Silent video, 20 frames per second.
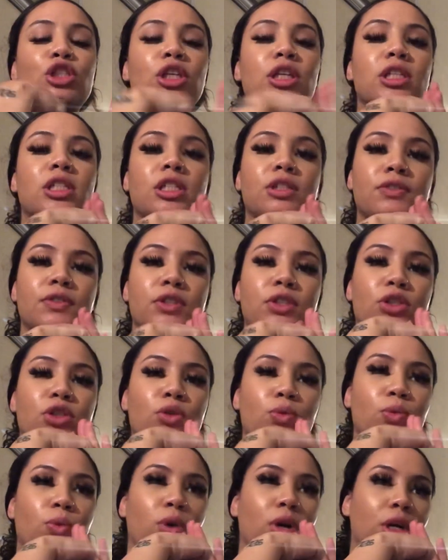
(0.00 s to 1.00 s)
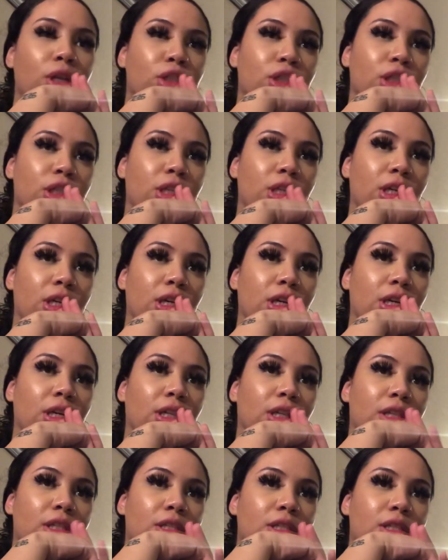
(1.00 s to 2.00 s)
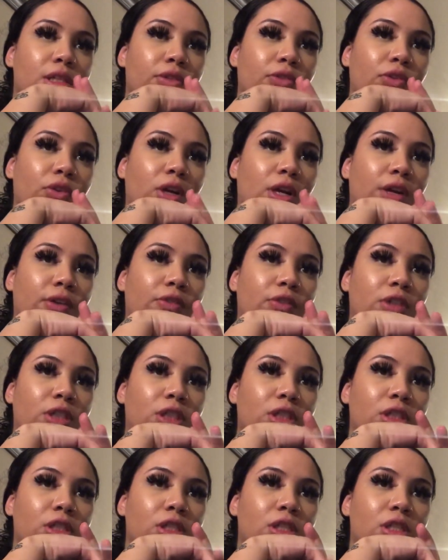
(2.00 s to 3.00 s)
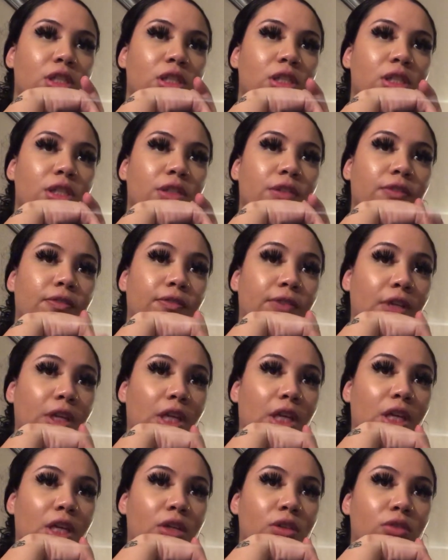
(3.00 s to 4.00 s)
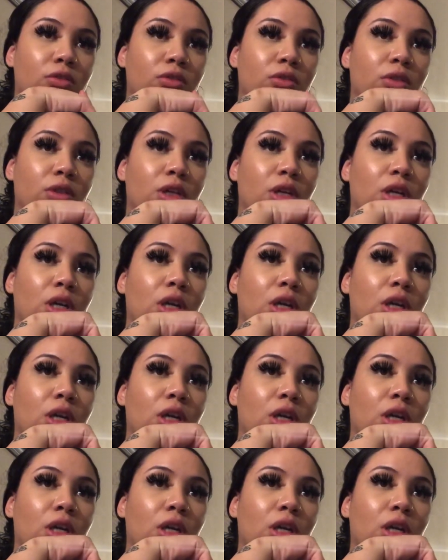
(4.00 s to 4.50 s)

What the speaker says: just finished watching Alyssa Forever's video